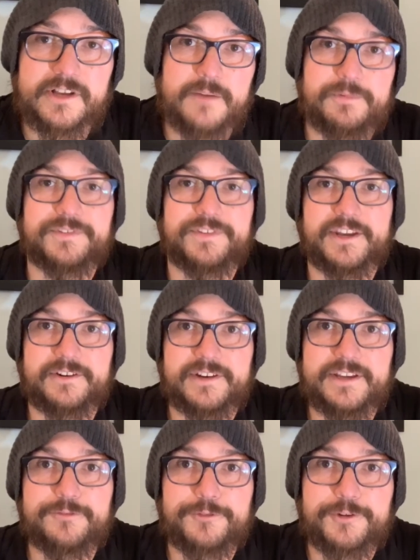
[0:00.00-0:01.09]
that are
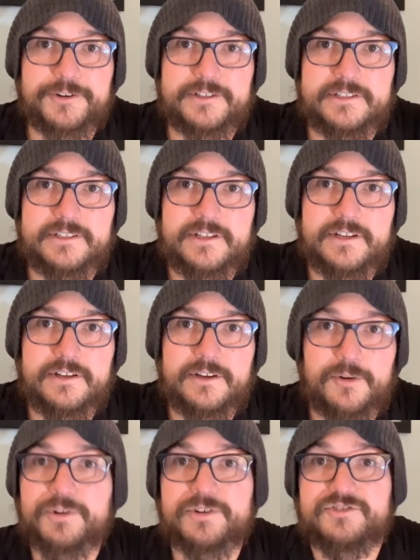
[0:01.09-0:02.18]
infertile?
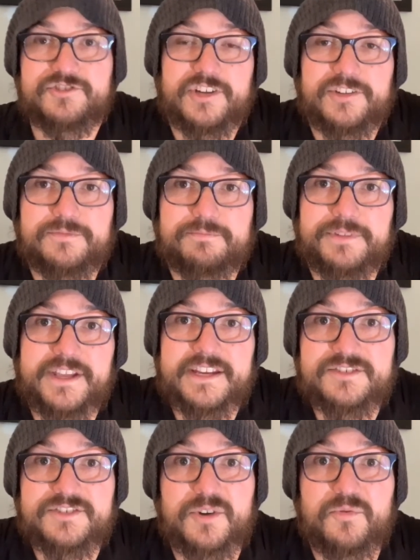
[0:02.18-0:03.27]
Or just plain
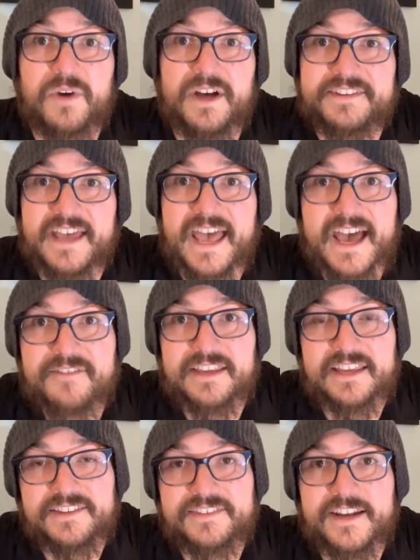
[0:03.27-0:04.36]
don't want to have kids
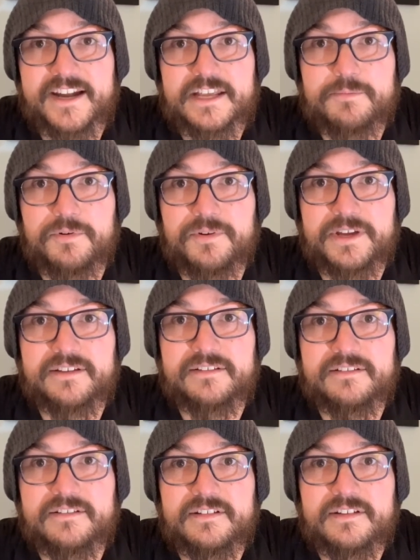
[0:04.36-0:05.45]
at any point?
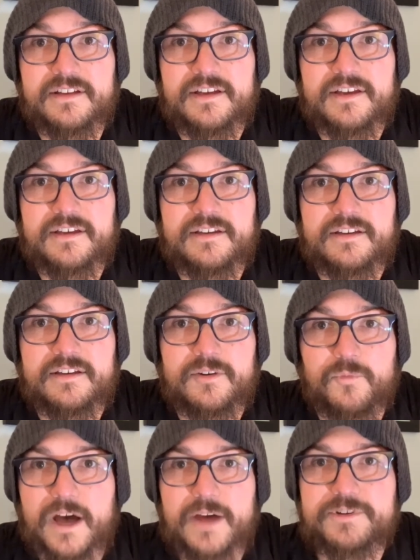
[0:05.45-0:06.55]
Why
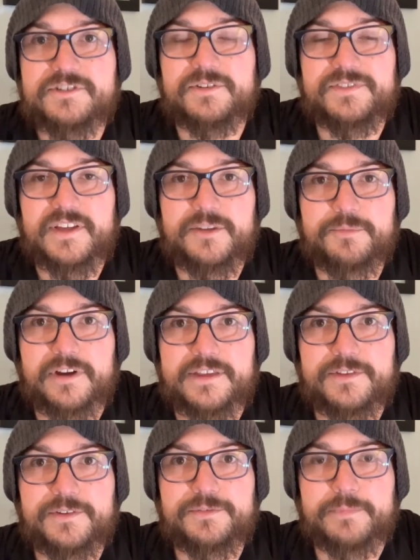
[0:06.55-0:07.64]
would you celebrate those
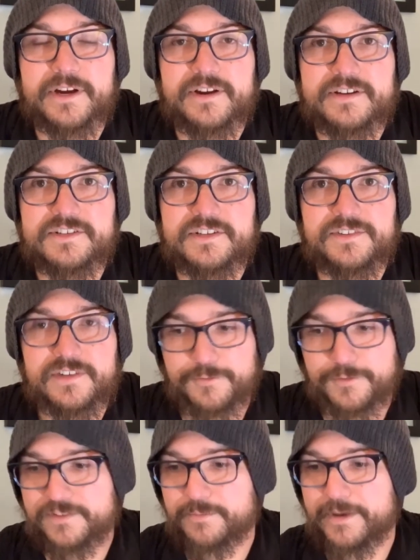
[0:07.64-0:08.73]
marriages if it's
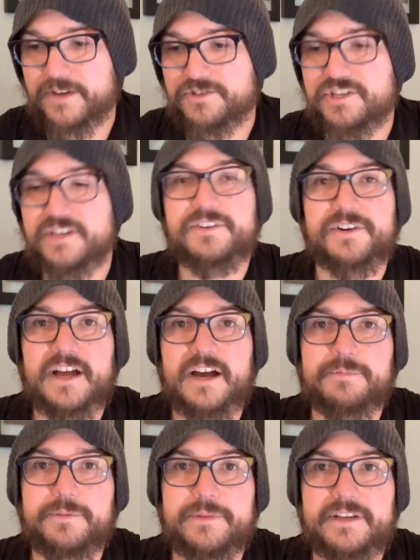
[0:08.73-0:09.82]
about gender
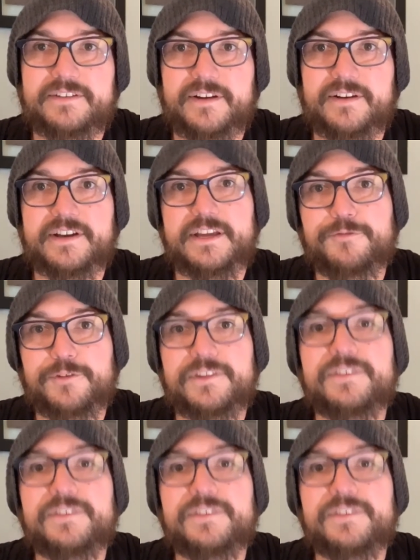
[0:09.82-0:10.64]
complementarity for the sake